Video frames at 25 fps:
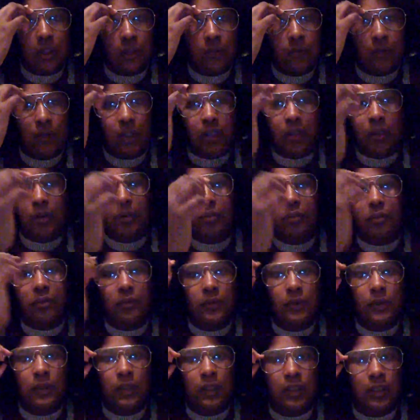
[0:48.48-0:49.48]
give
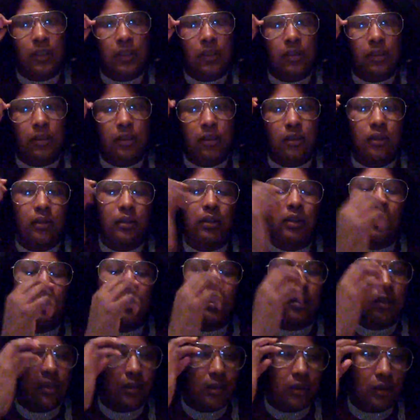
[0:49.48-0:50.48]
up.
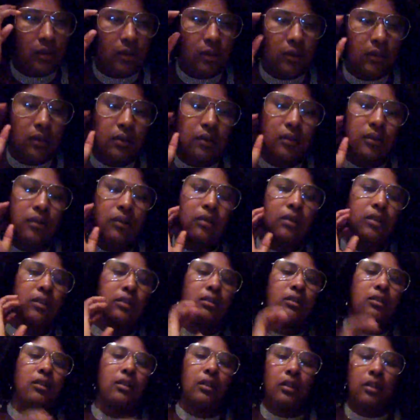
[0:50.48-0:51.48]
There's
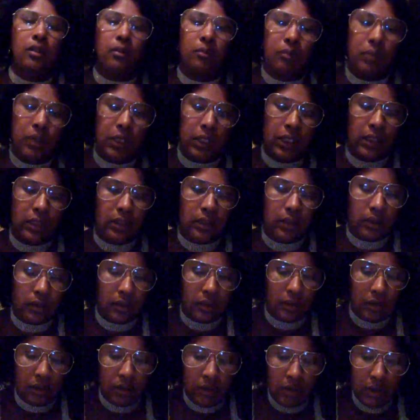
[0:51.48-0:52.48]
gonna be
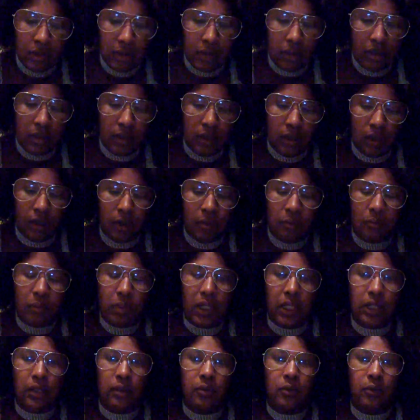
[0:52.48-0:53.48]
a
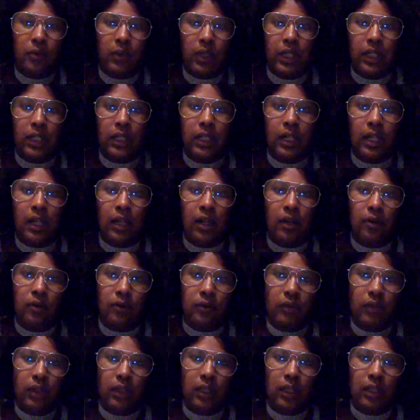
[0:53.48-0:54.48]
better way
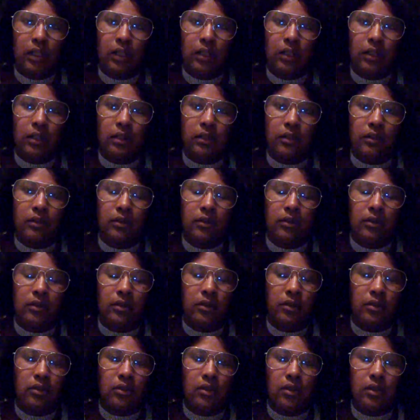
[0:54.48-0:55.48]
out there.
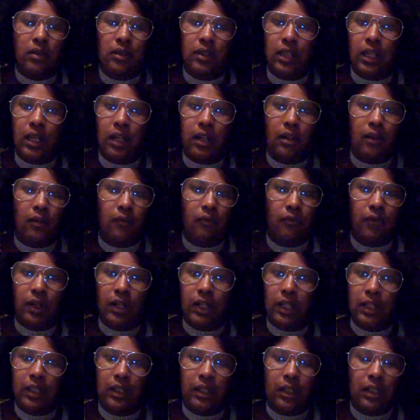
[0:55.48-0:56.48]
You just gotta
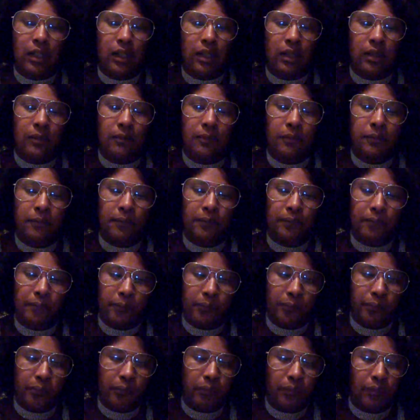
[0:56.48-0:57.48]
find it.
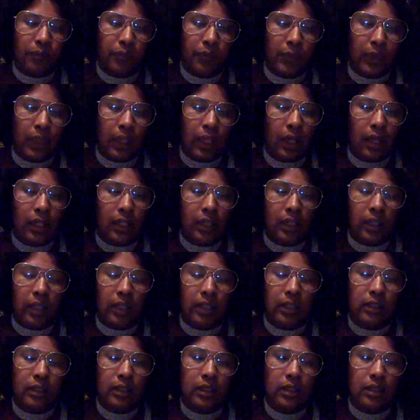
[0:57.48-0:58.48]

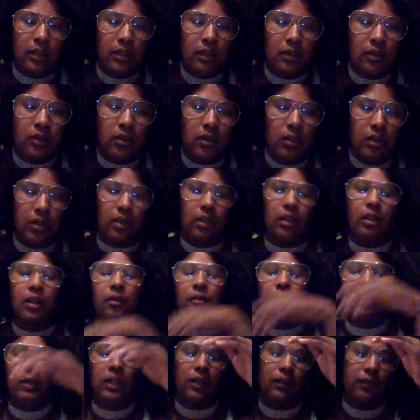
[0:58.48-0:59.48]
And this is just
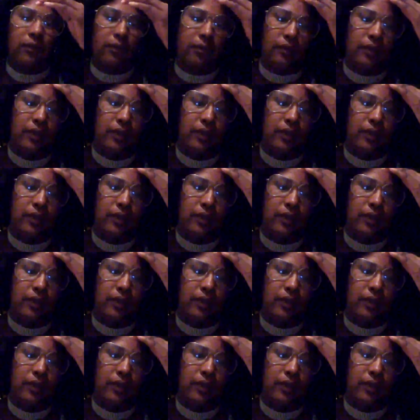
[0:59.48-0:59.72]
coming